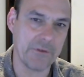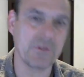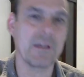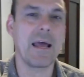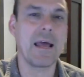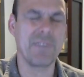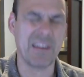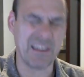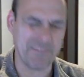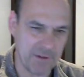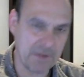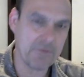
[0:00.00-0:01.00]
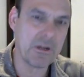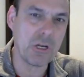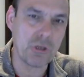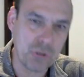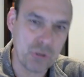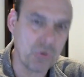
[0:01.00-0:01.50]
You're going to have a
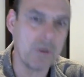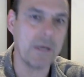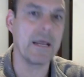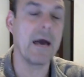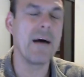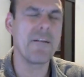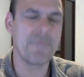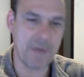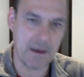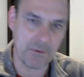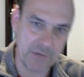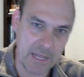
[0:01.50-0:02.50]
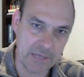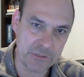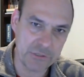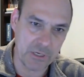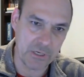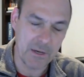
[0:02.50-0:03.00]
very good
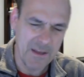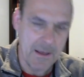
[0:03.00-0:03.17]
foundation.